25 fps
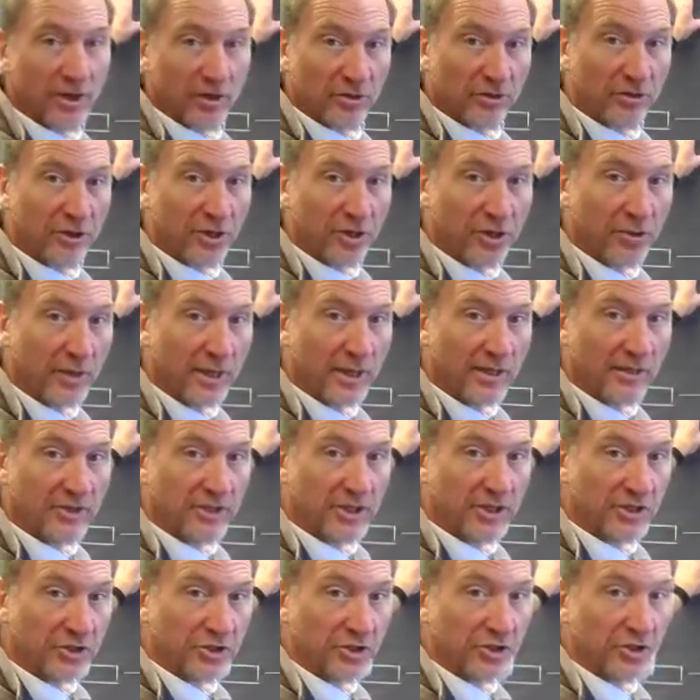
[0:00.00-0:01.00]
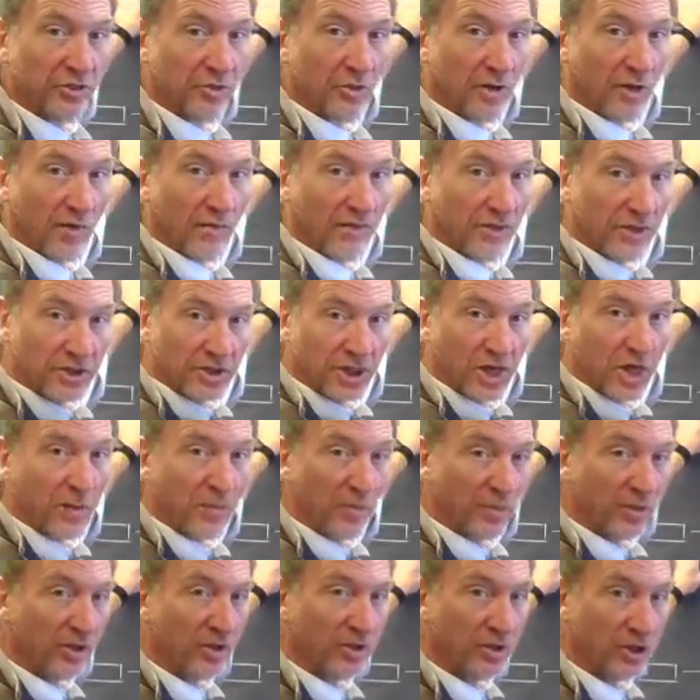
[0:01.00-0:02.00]
or two-end tissue on the
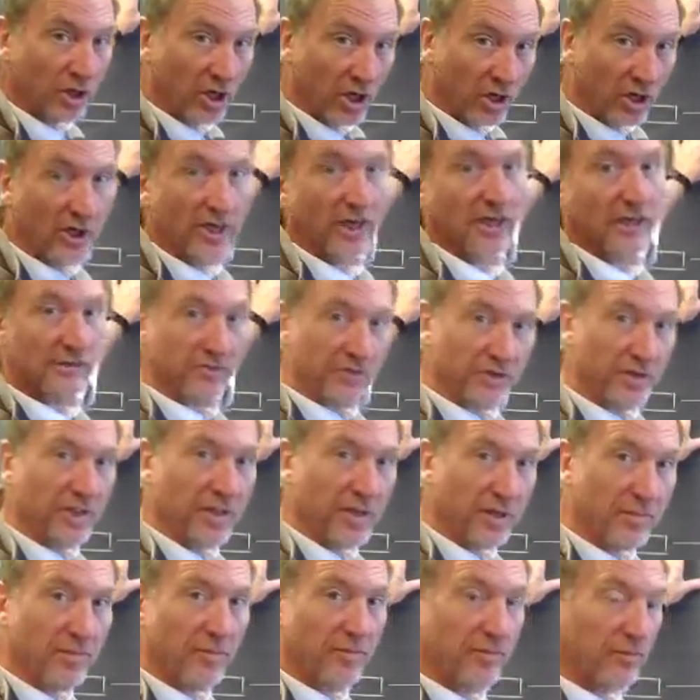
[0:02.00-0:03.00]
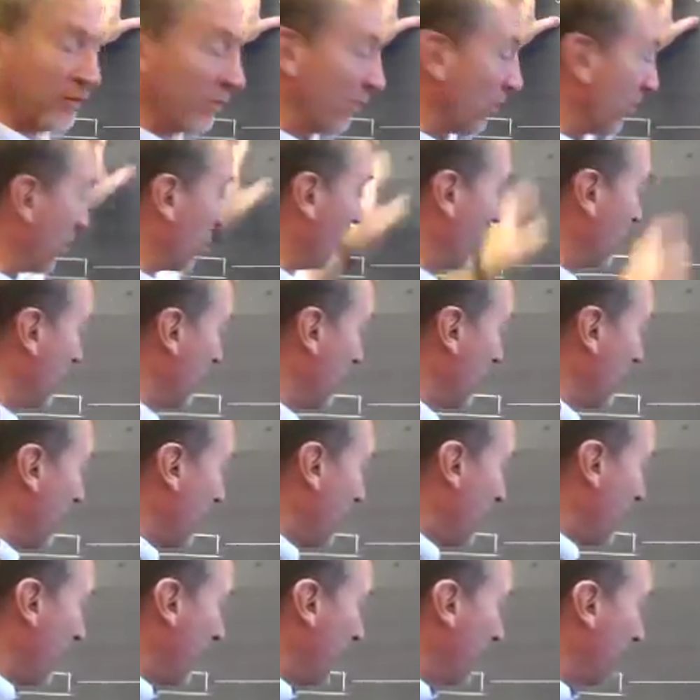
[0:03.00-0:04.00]
top of the chart like you've seen it before,
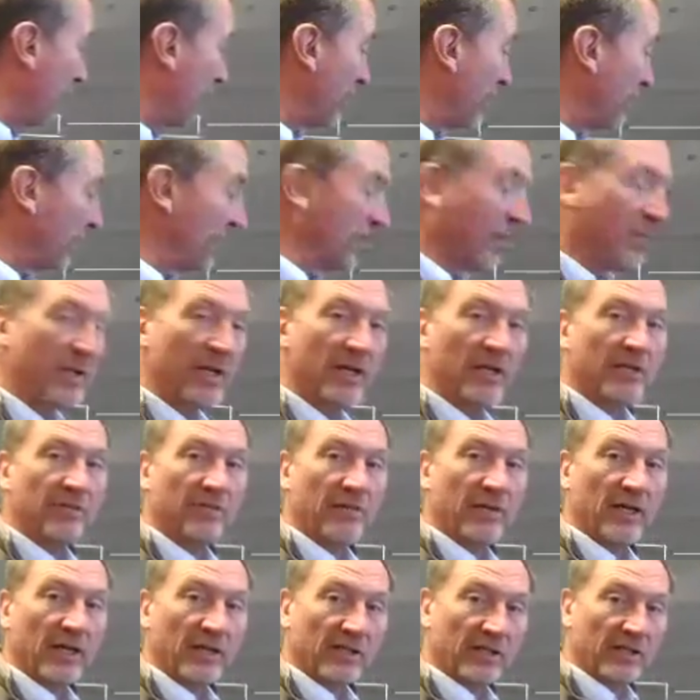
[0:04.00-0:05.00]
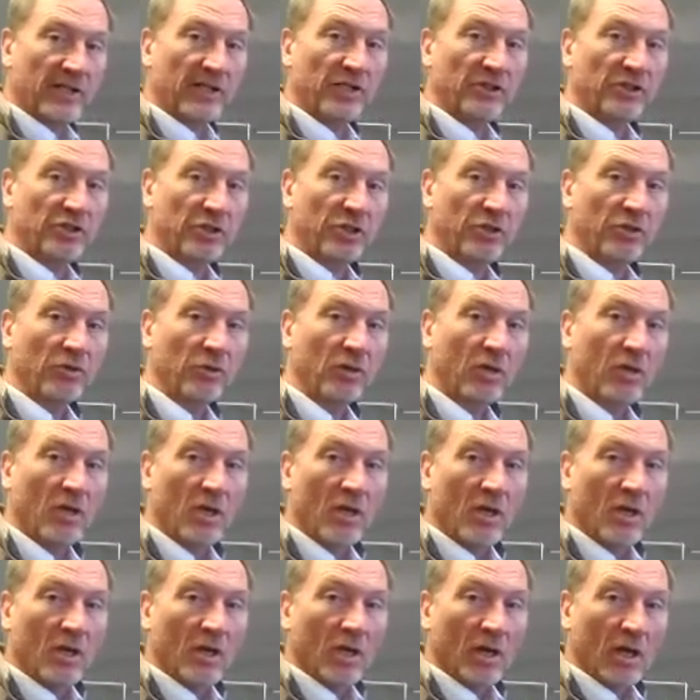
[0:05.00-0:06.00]
and then the gametophytic tissue
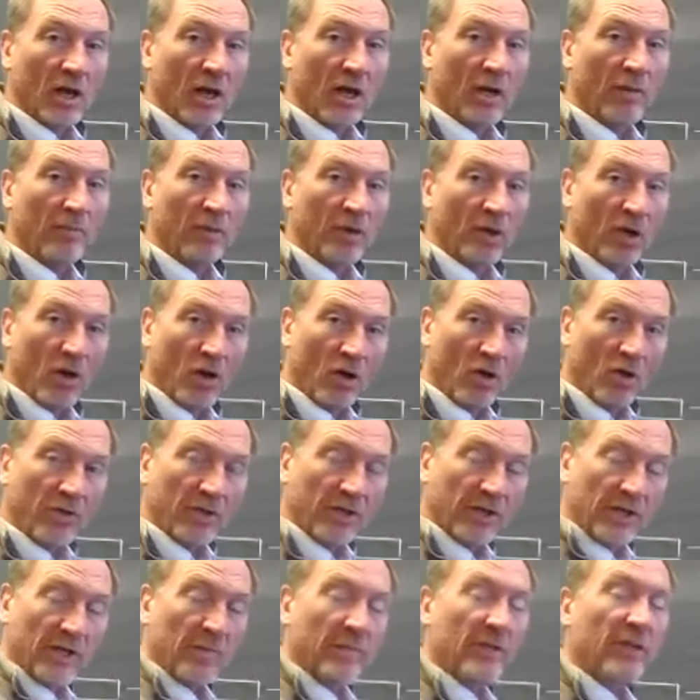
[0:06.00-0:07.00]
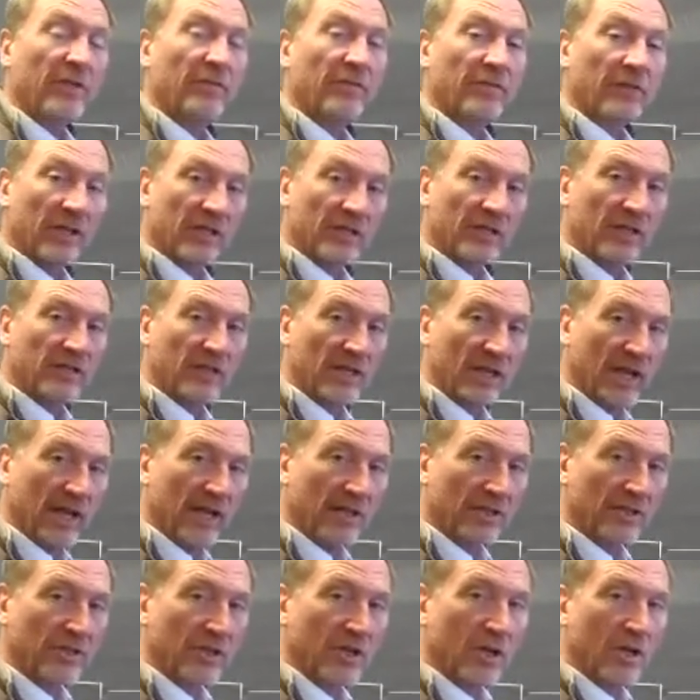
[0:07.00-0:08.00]
below the gametophytic
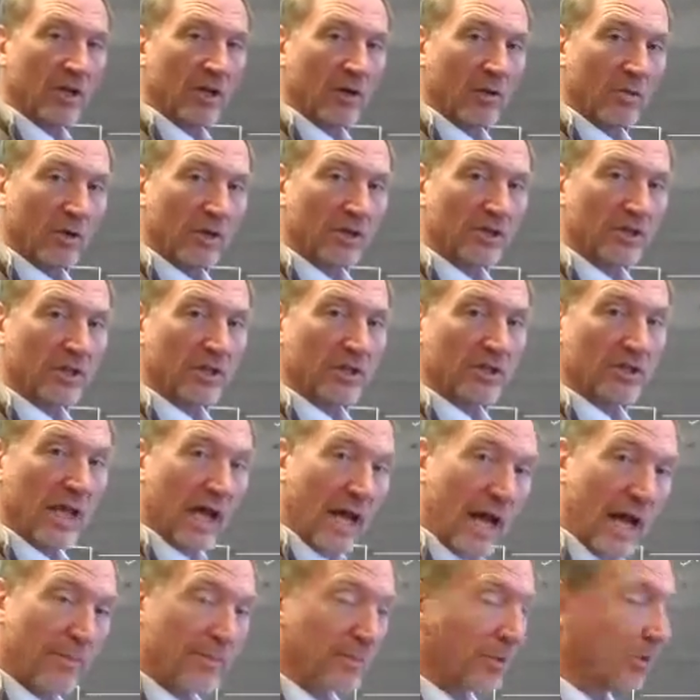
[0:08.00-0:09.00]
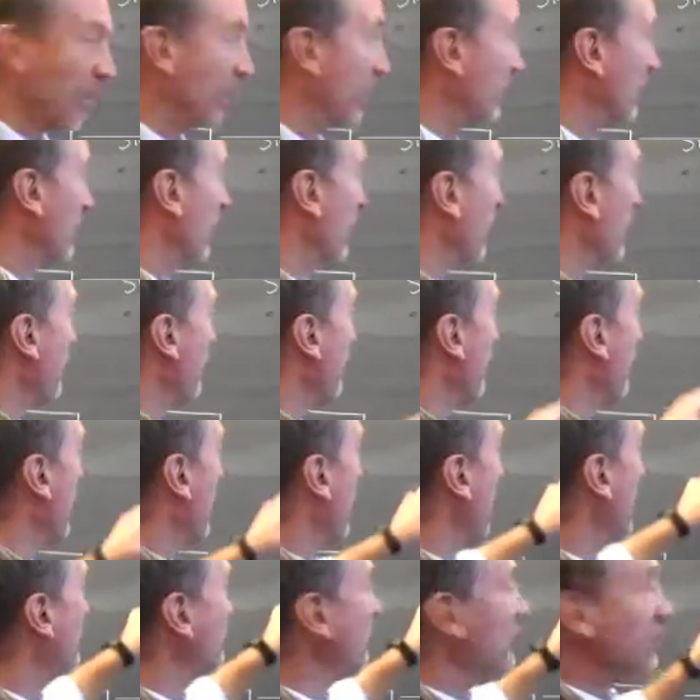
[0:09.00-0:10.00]
stage, which is haploid.
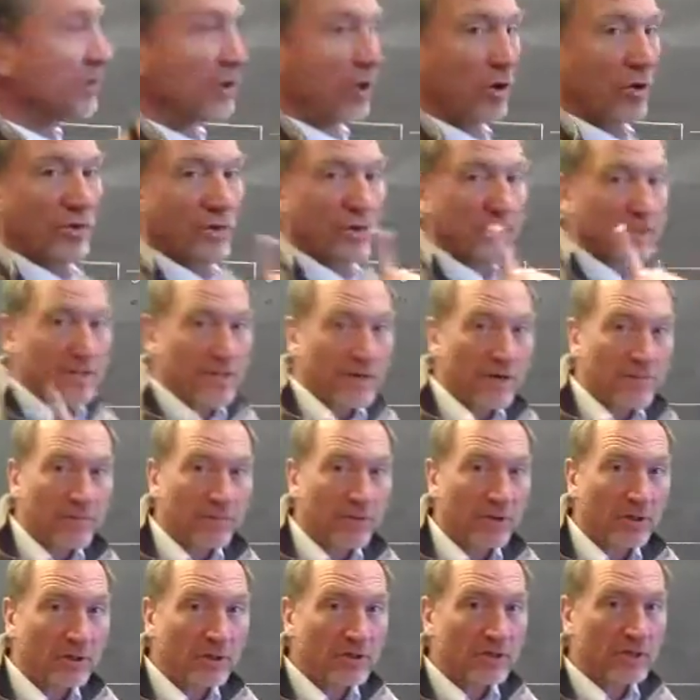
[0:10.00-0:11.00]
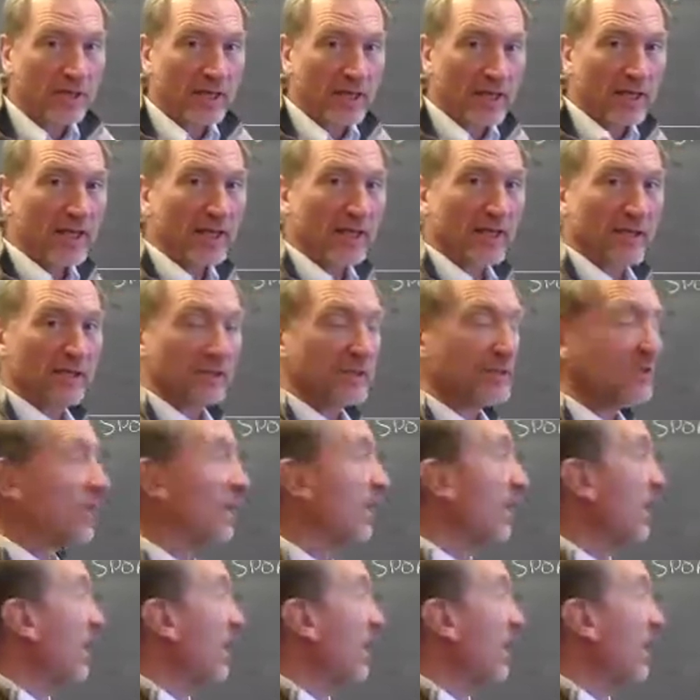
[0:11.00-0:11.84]
And so the difference is